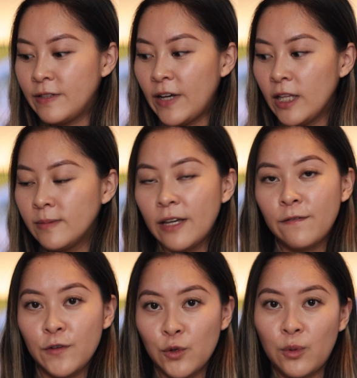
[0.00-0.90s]
developed a
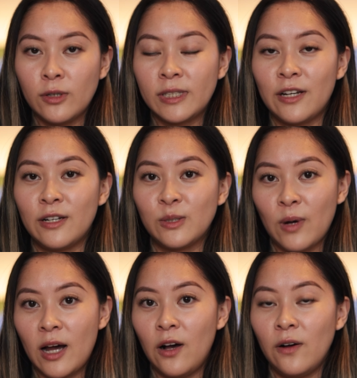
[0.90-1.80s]
few rolls here as
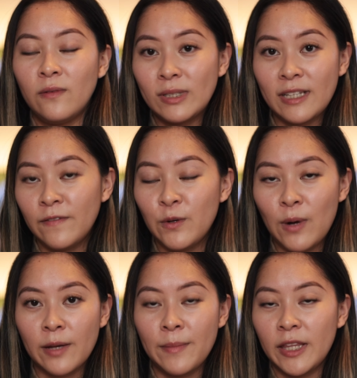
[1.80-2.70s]
well. Would definitely
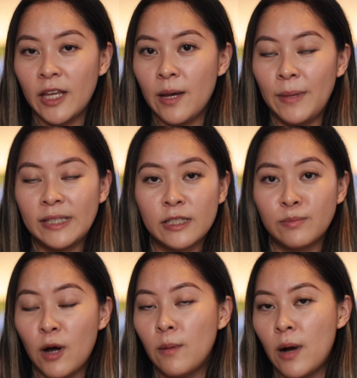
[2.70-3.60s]
recommend them. It's a
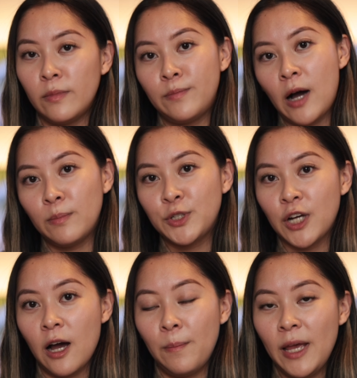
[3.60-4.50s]
small mom and pop
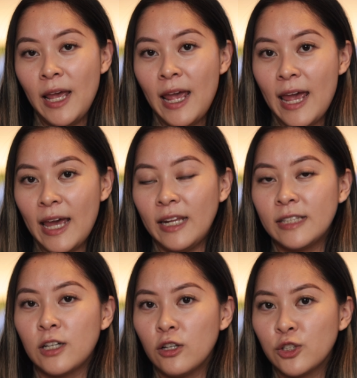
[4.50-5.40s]
shop, and
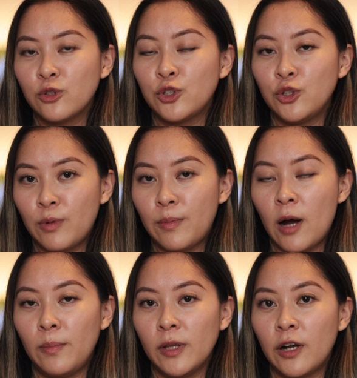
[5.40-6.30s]
it's also super
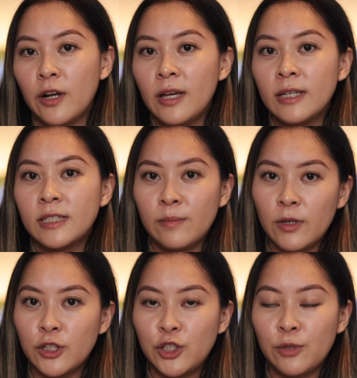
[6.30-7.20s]
popular.
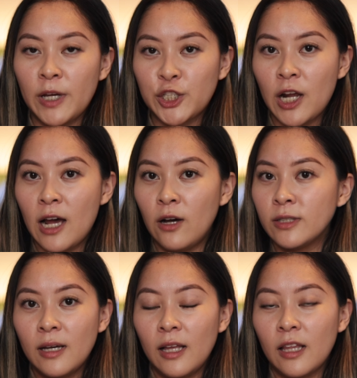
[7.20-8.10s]
Similar to Picture
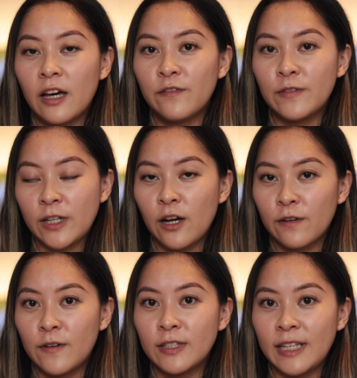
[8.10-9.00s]
House, a lot of
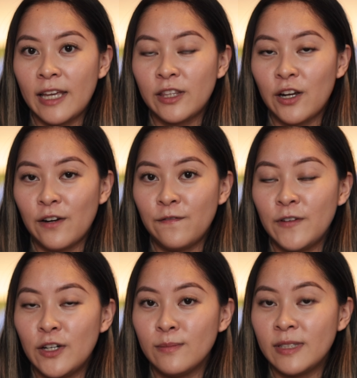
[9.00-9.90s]
photographers get their
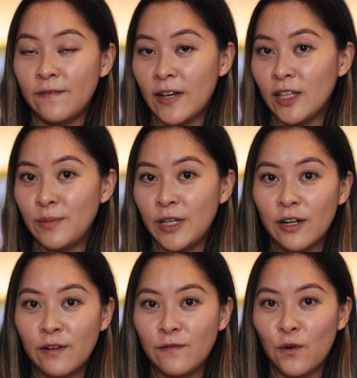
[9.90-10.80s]
films developed
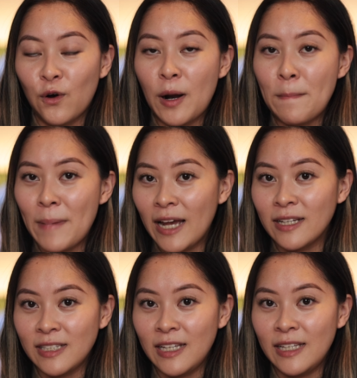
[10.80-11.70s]
here for
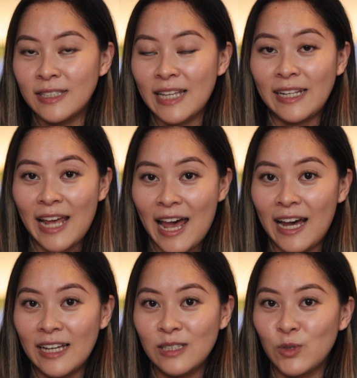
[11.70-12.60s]
magazines and
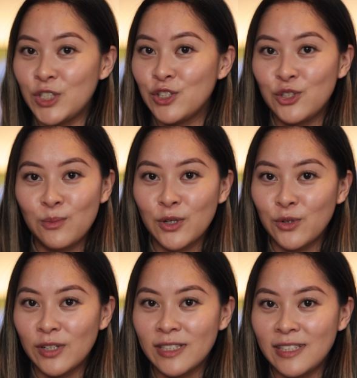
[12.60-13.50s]
ads, which is super
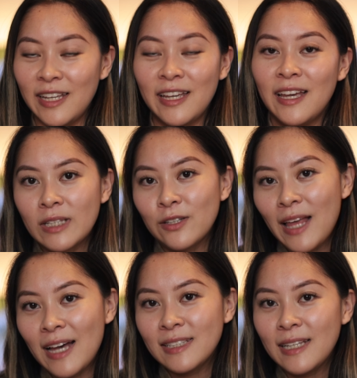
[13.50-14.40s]
cool to see. So
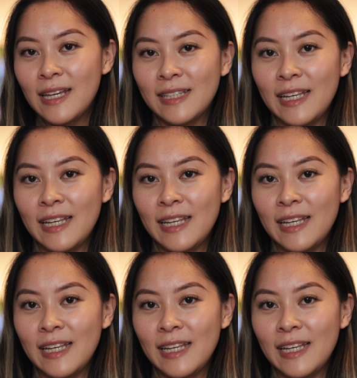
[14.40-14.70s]
lastly is